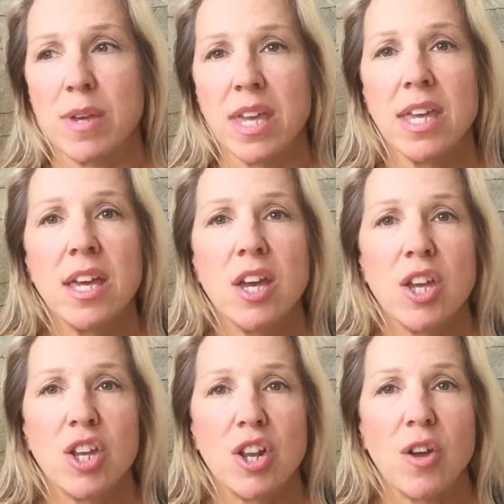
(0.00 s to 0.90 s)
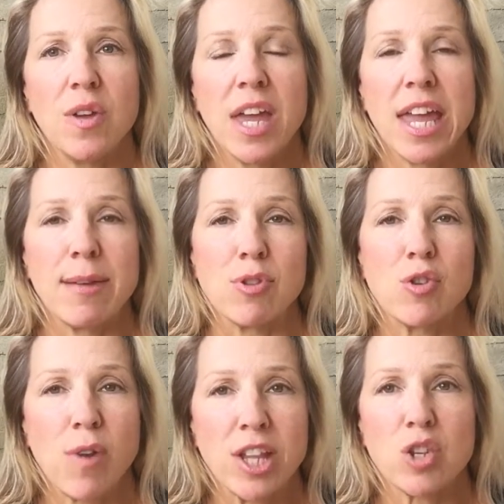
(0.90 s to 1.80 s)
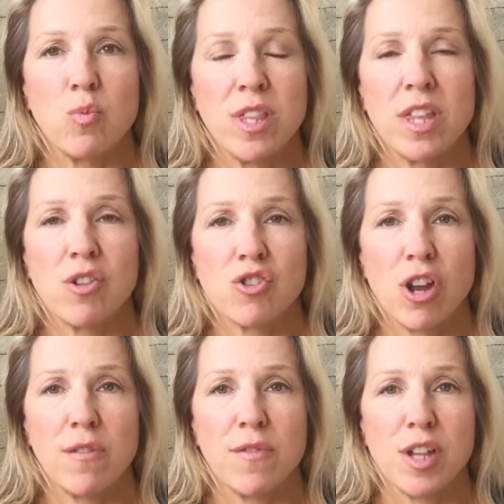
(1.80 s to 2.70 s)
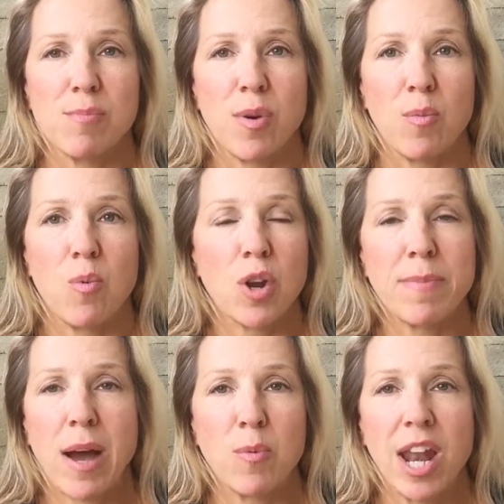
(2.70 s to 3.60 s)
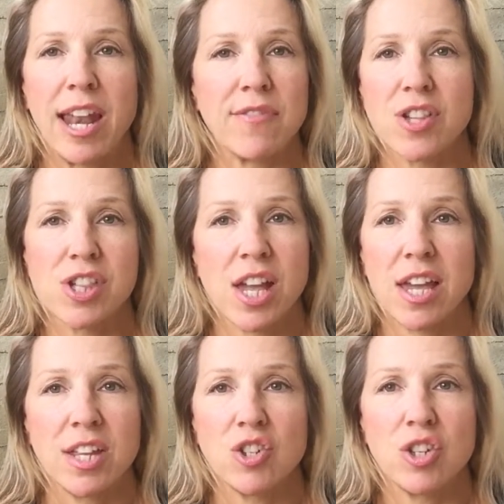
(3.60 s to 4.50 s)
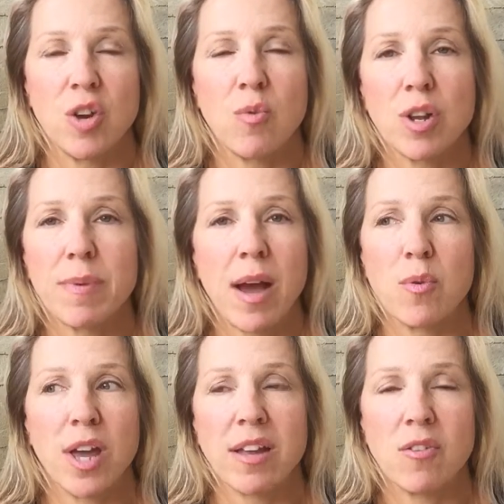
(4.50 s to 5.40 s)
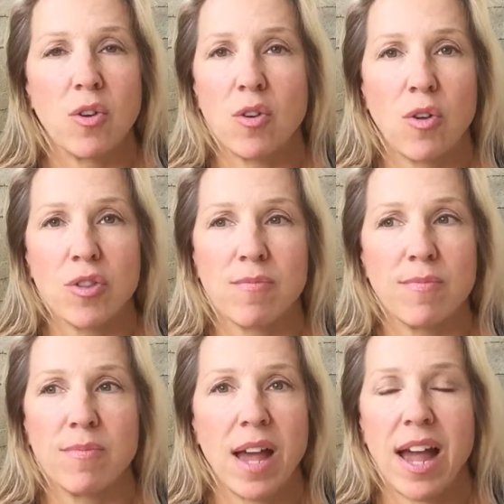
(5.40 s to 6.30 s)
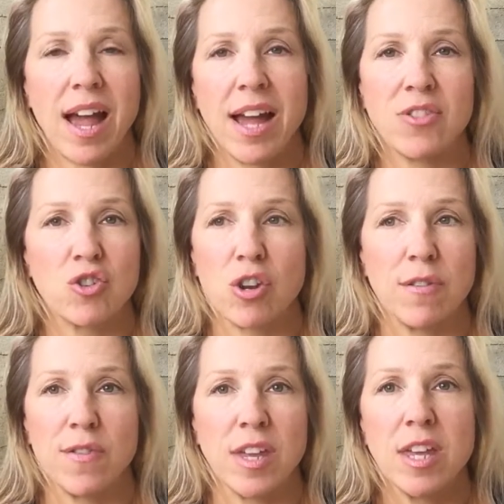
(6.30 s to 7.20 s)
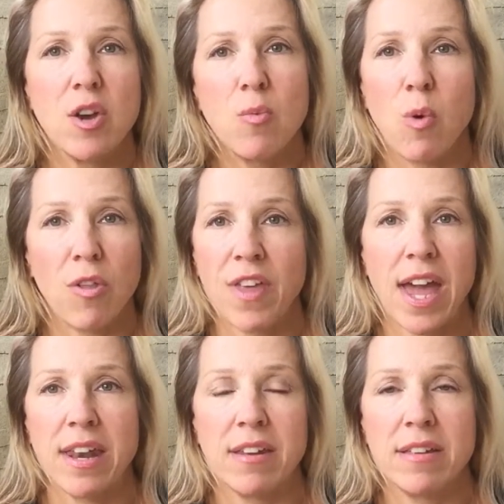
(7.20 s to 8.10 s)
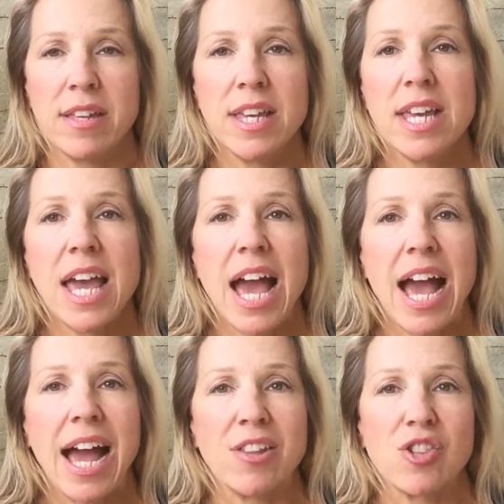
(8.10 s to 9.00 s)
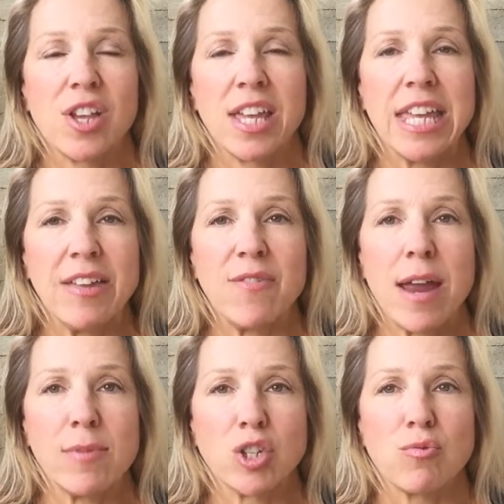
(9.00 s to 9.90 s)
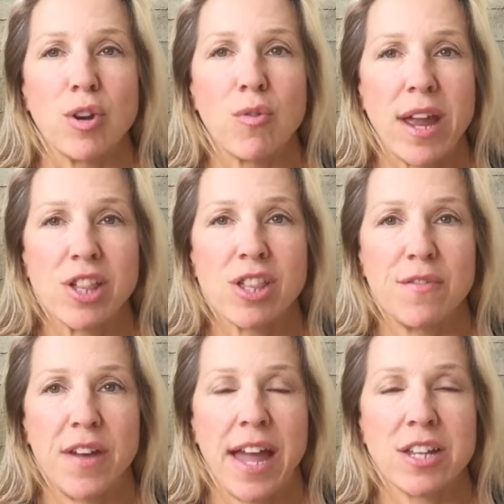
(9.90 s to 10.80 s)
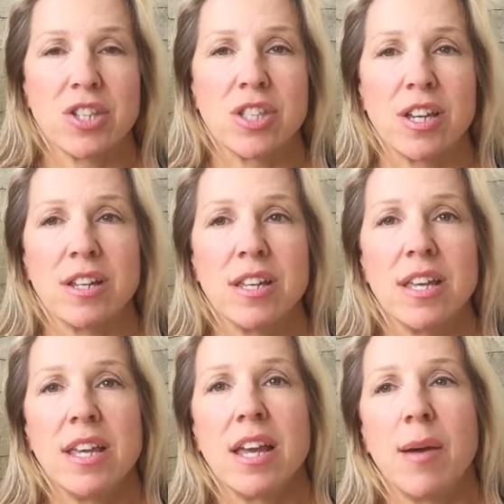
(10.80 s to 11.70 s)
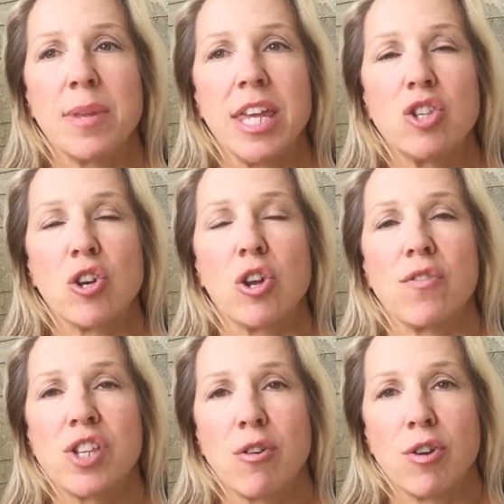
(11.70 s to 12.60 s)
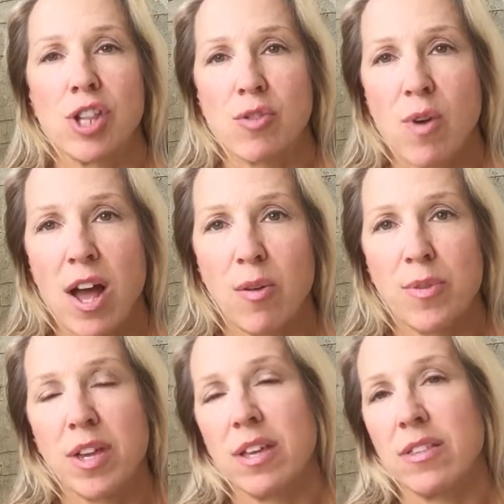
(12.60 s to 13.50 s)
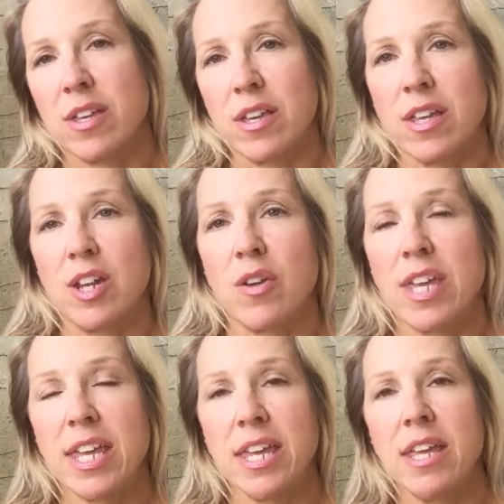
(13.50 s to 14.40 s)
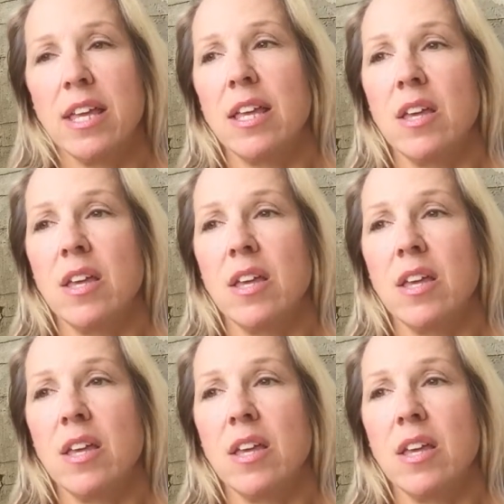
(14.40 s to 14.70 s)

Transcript: to me, it was great to win those trophies, but what about when I left the stage? What about when I had the trophy? What then? And he very much regrets the fact that, he took a lot of steroids as well, that he